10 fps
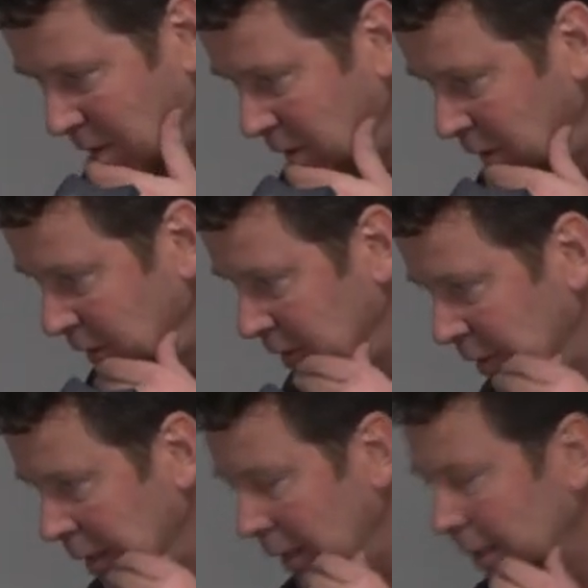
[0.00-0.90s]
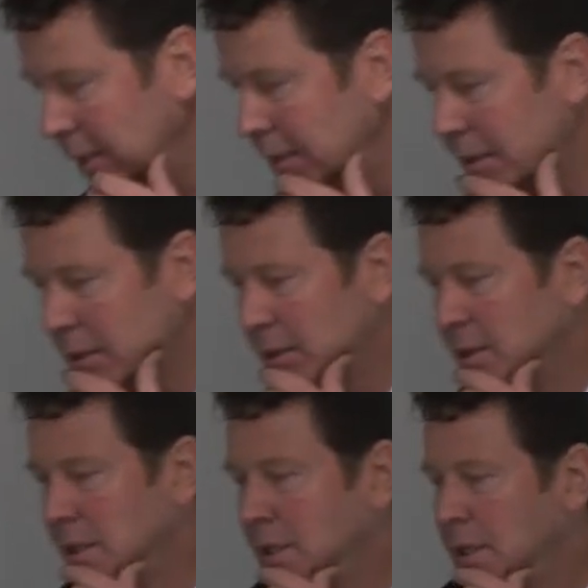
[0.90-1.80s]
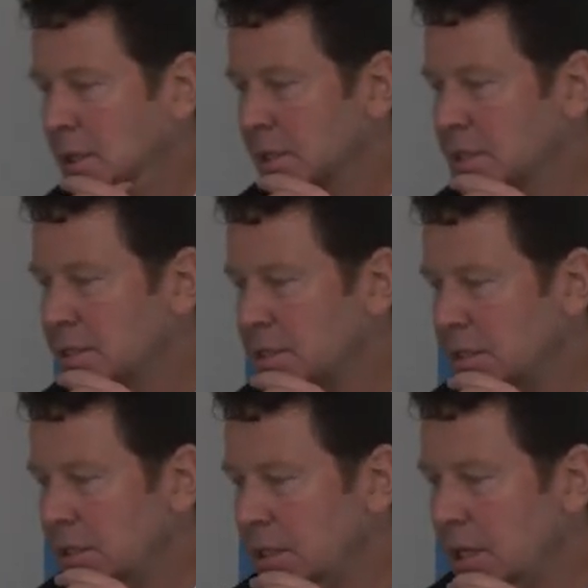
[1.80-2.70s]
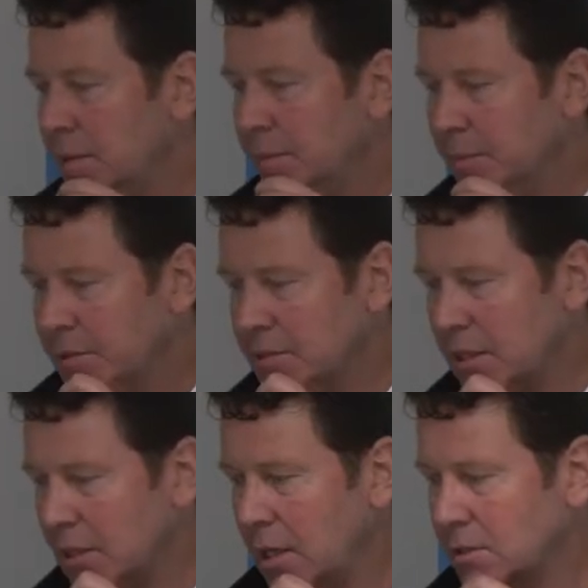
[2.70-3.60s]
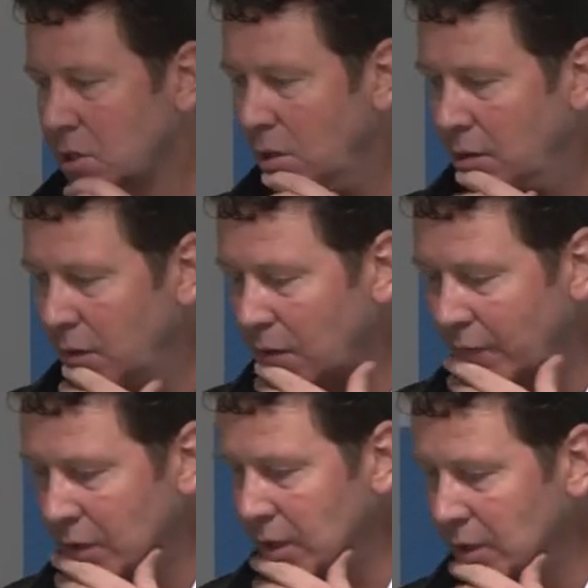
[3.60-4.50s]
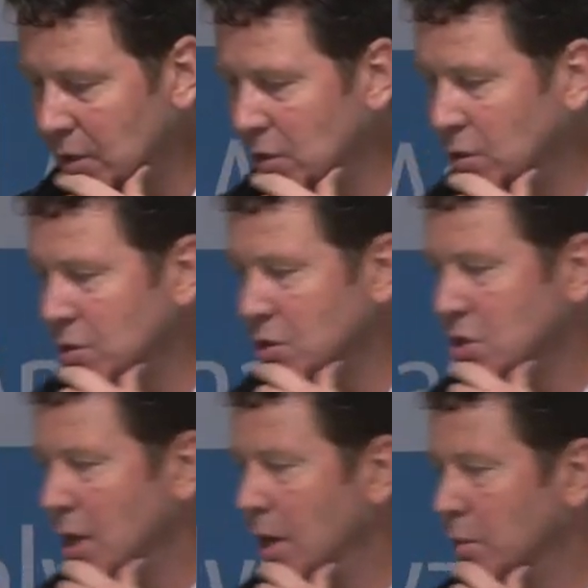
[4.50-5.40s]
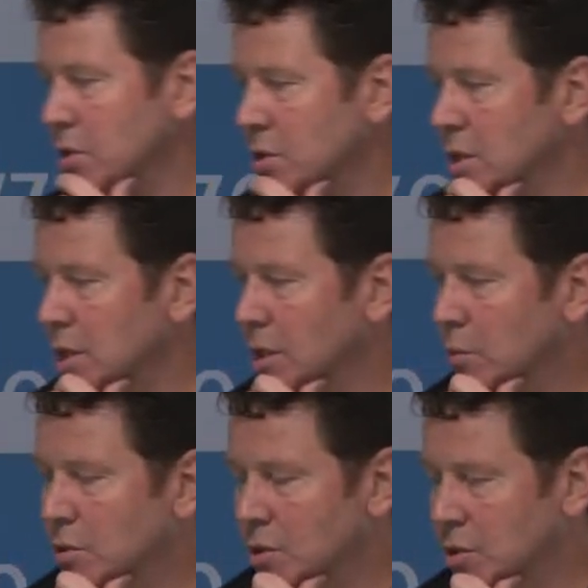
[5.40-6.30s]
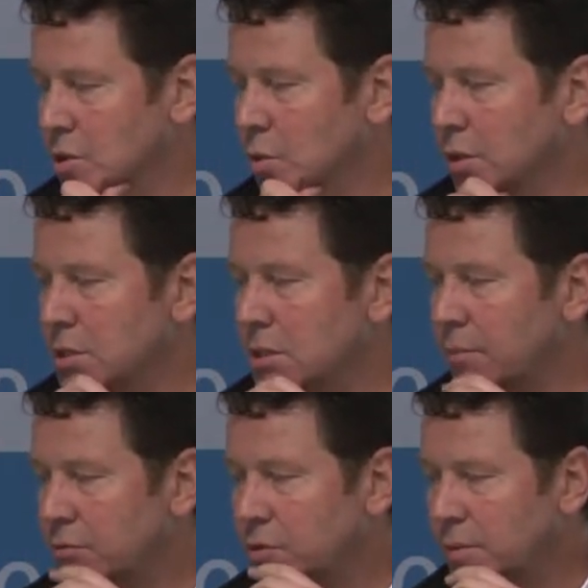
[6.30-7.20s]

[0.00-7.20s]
I think uh, this is the um, the second last slide, and I've got a, a conclusion chart which uh, which I'll just quickly step through.